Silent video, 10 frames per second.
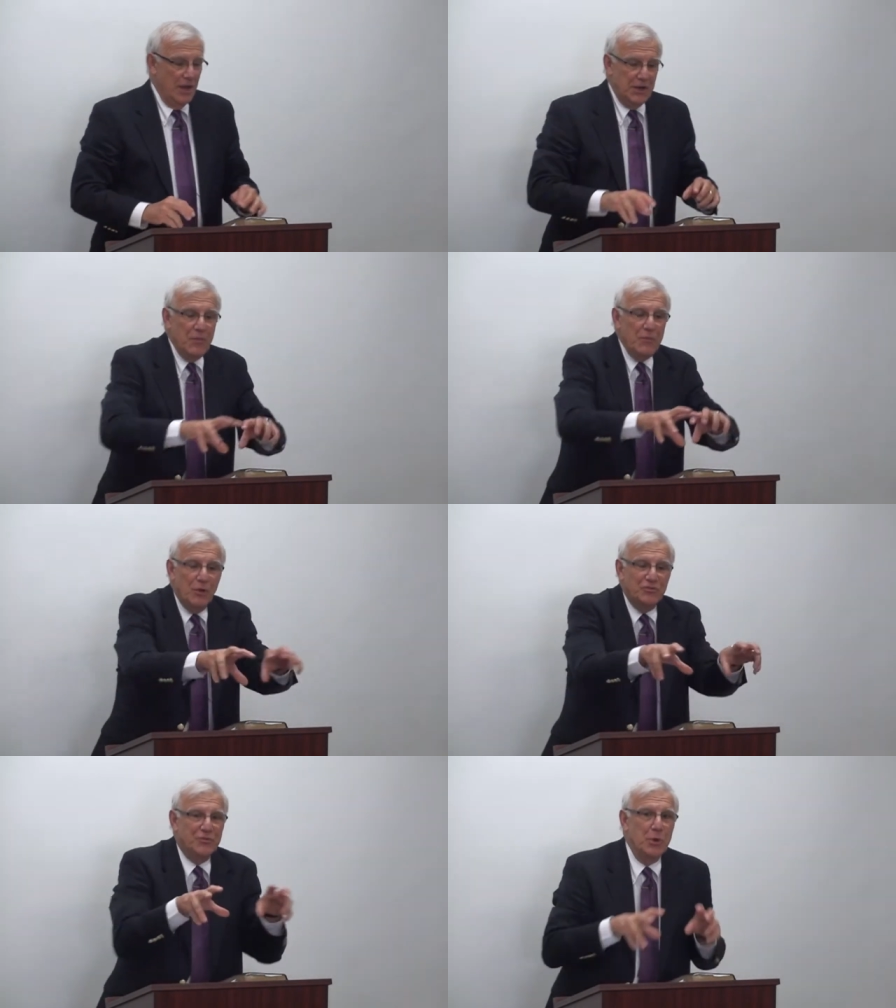And in
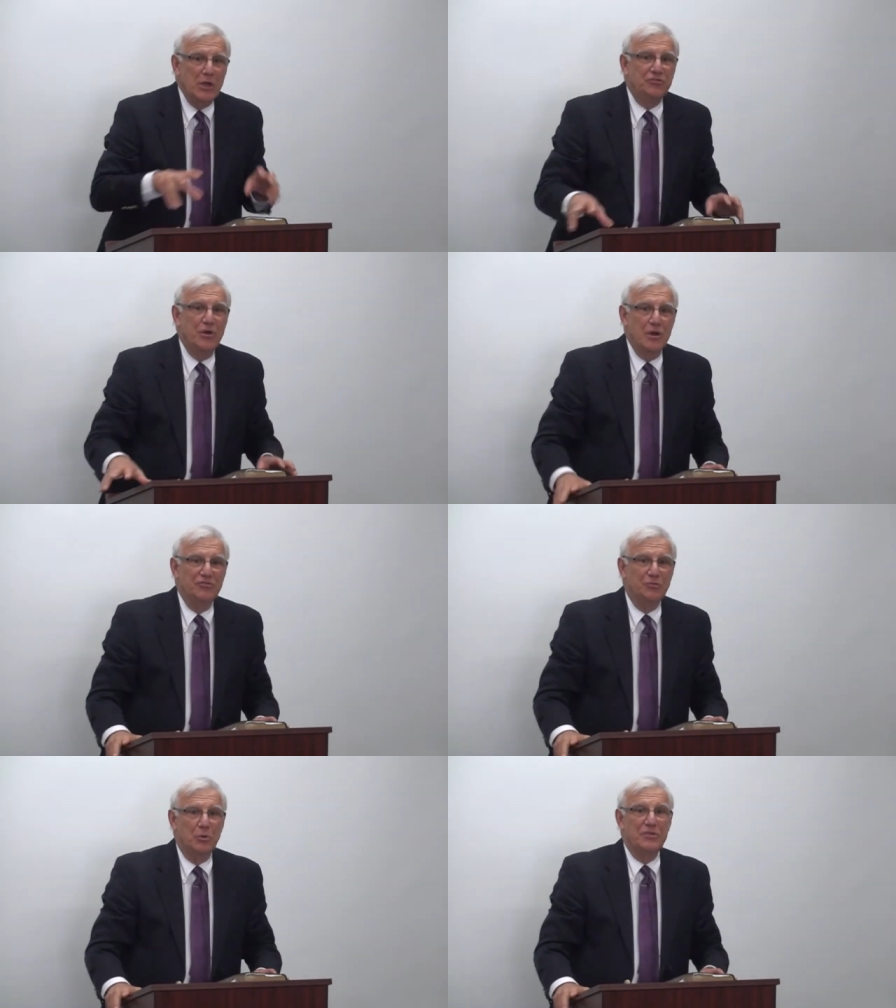those three
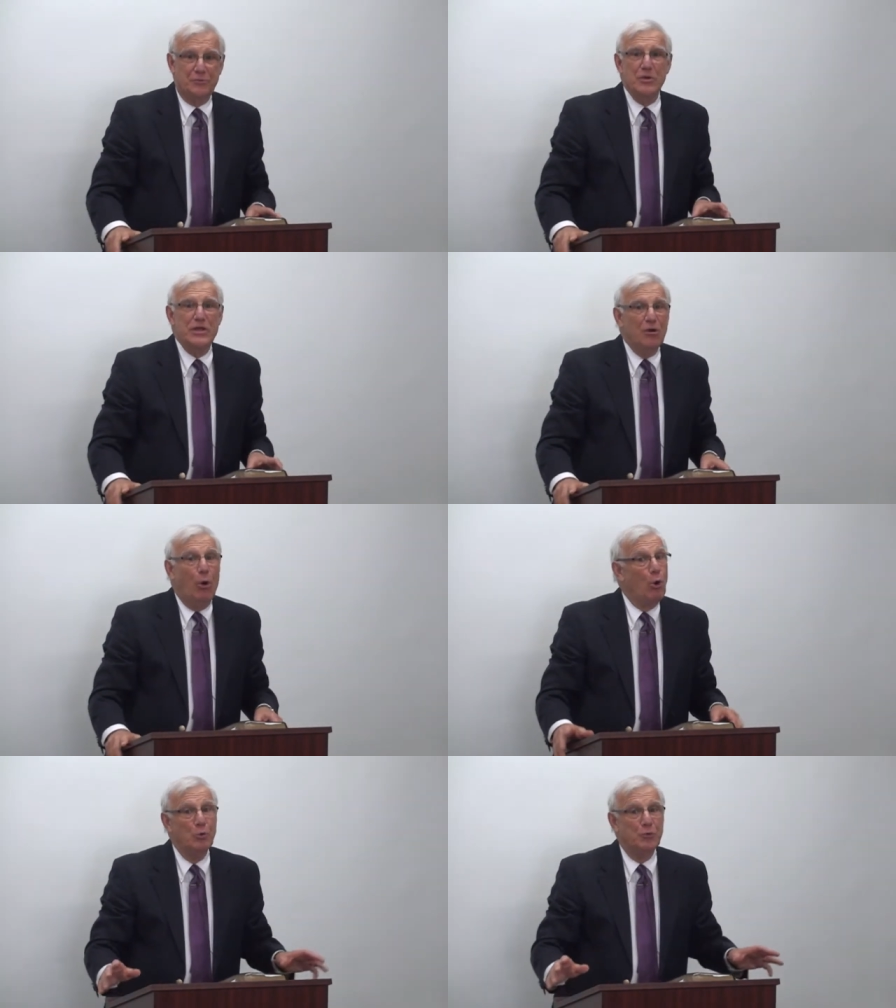chairs were three
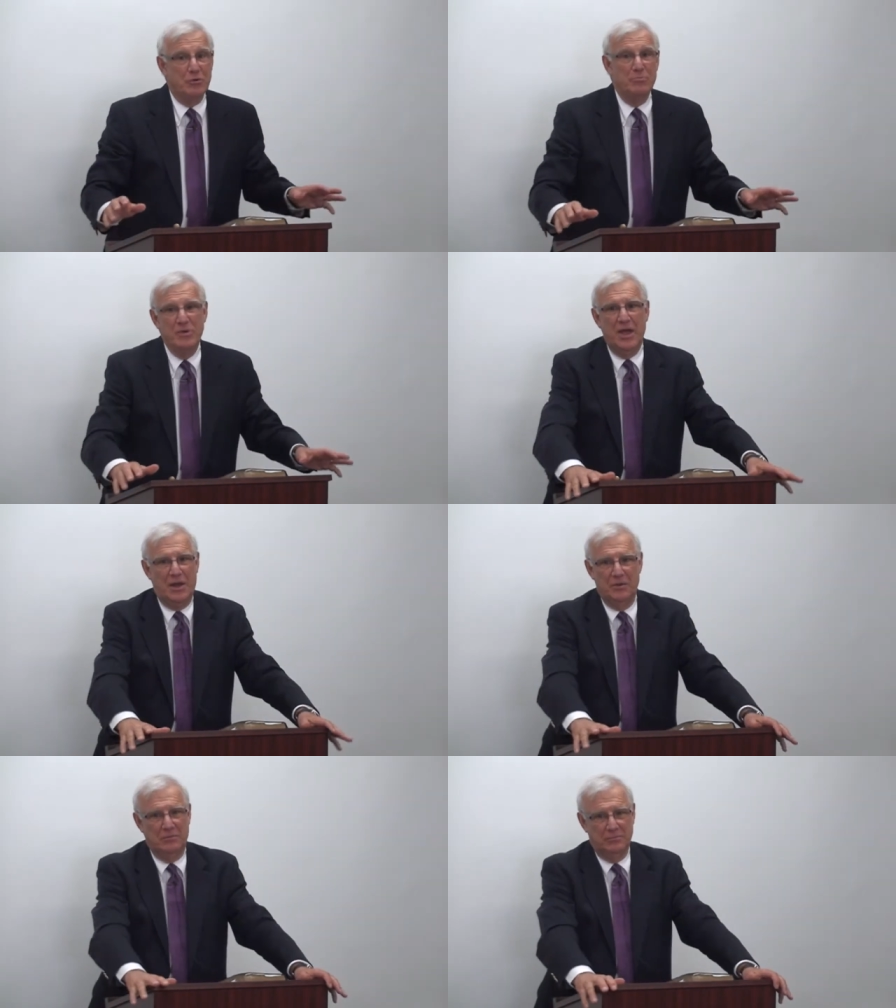older
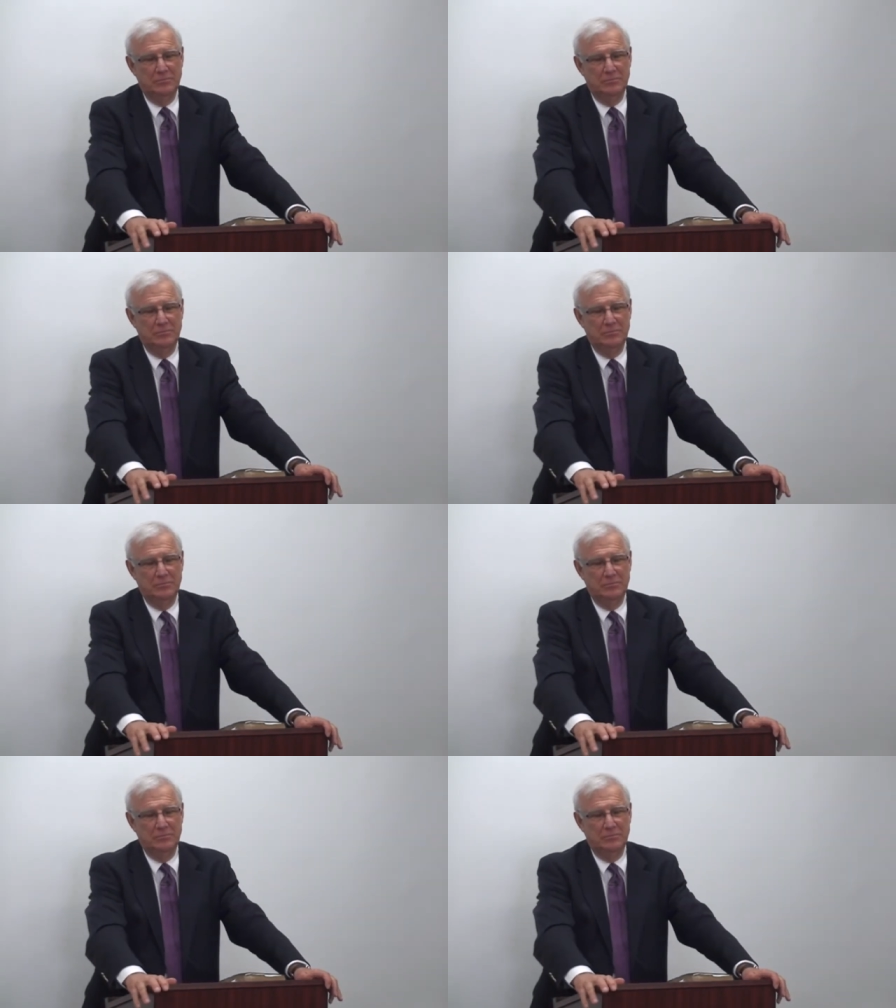men.